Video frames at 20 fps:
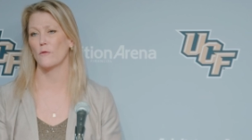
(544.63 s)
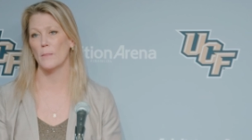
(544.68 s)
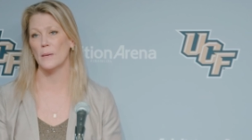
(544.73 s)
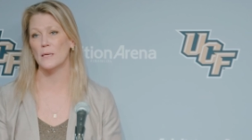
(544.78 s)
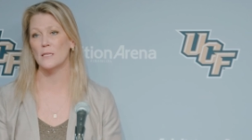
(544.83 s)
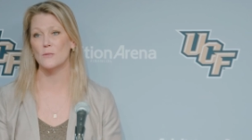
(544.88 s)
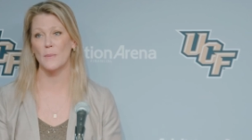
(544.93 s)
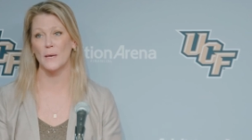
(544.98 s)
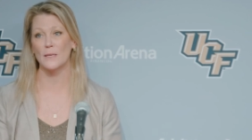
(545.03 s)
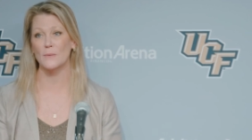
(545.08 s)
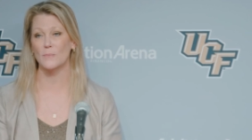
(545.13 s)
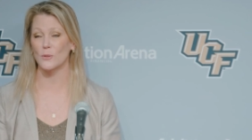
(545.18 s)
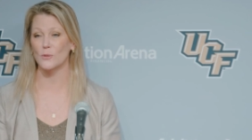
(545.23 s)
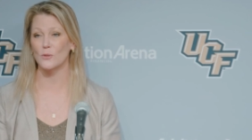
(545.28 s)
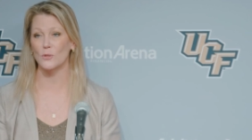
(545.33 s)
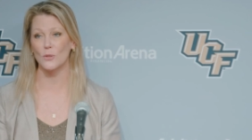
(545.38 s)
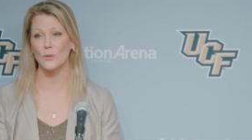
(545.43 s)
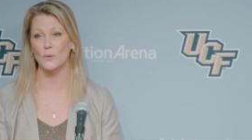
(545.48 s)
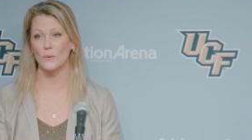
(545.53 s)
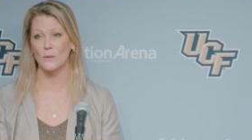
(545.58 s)
for men's basketball
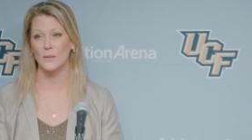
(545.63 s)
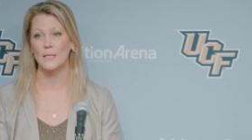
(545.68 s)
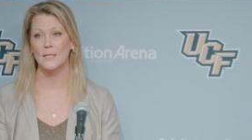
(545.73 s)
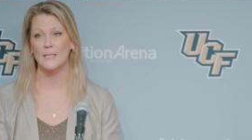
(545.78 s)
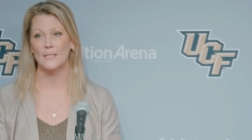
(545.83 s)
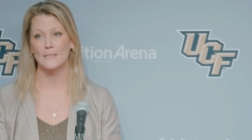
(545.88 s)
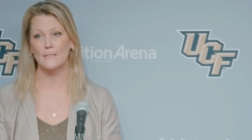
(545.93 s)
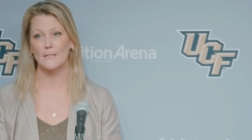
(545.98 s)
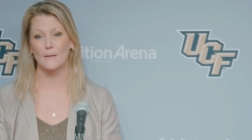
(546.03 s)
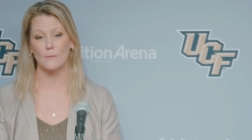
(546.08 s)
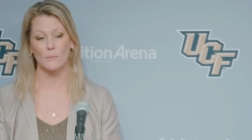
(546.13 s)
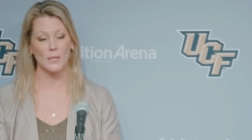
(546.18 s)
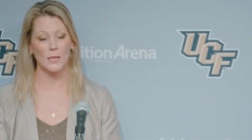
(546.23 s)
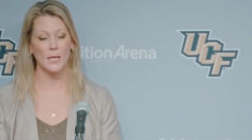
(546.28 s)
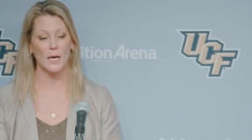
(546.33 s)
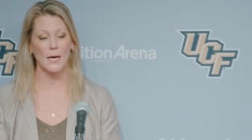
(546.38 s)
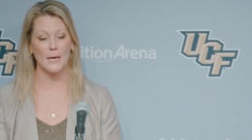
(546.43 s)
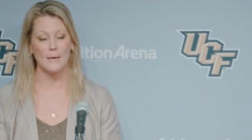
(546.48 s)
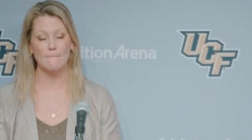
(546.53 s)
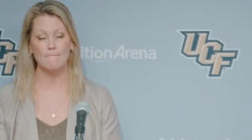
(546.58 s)
too. It's going to be a
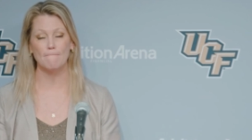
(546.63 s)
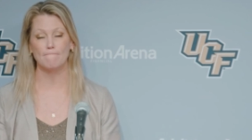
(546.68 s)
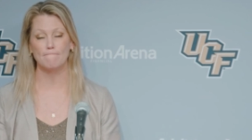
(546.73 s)
lot